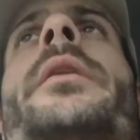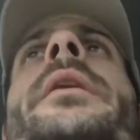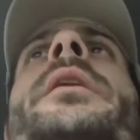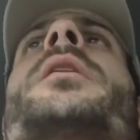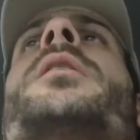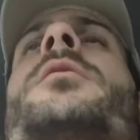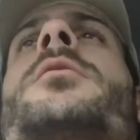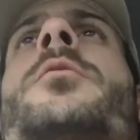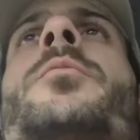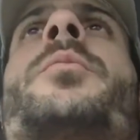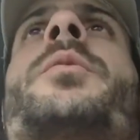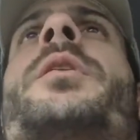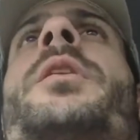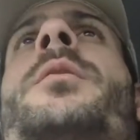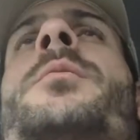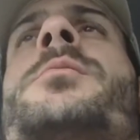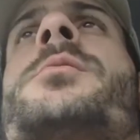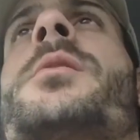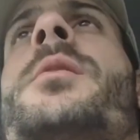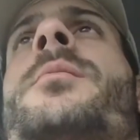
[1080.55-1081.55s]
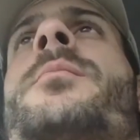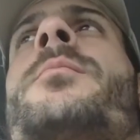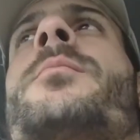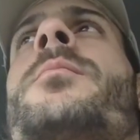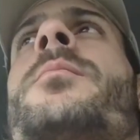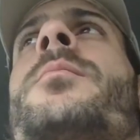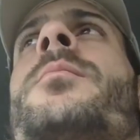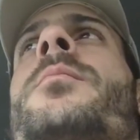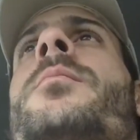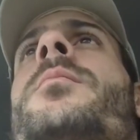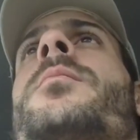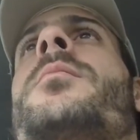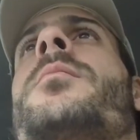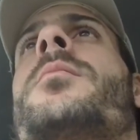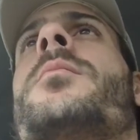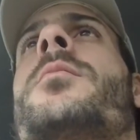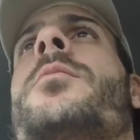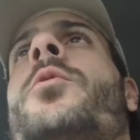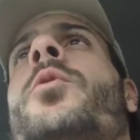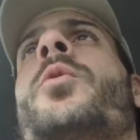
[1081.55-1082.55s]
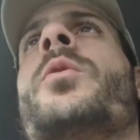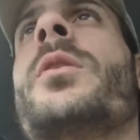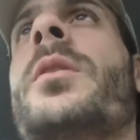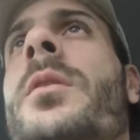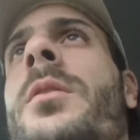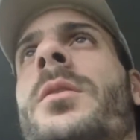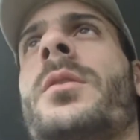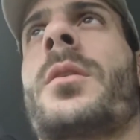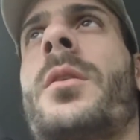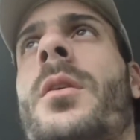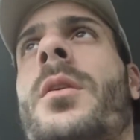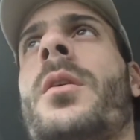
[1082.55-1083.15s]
to pick up some winter